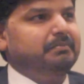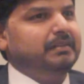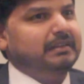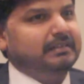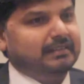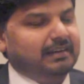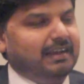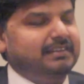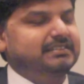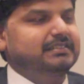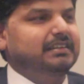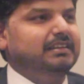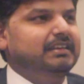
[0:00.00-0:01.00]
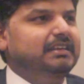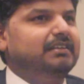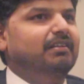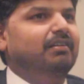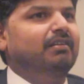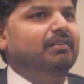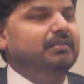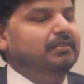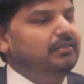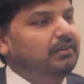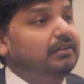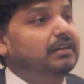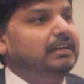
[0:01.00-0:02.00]
internationally or
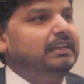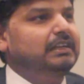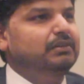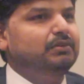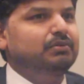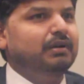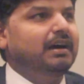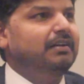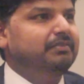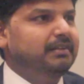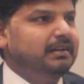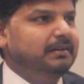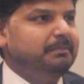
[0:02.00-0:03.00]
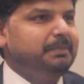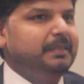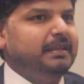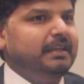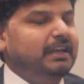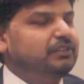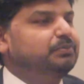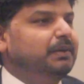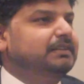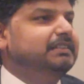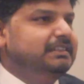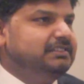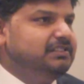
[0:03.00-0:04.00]
locally who have
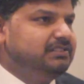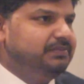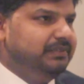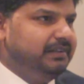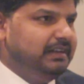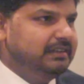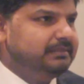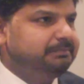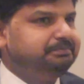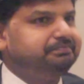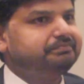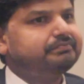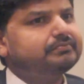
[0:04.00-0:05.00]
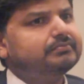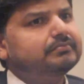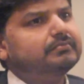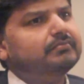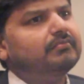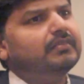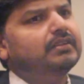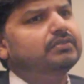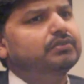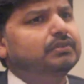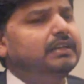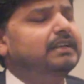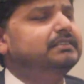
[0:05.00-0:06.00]
expert in this field,
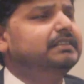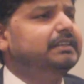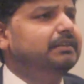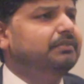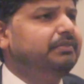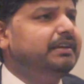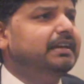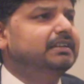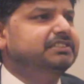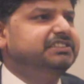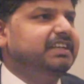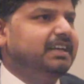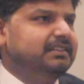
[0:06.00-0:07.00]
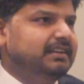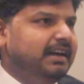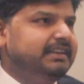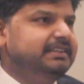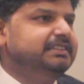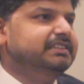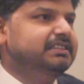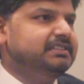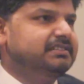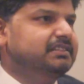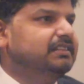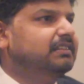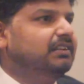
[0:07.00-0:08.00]
so that we can share the
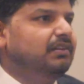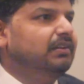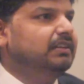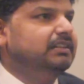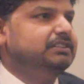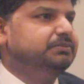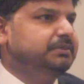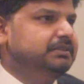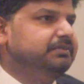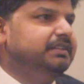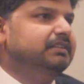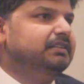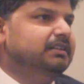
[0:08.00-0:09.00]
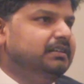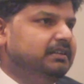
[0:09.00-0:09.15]
ideas and the knowledge between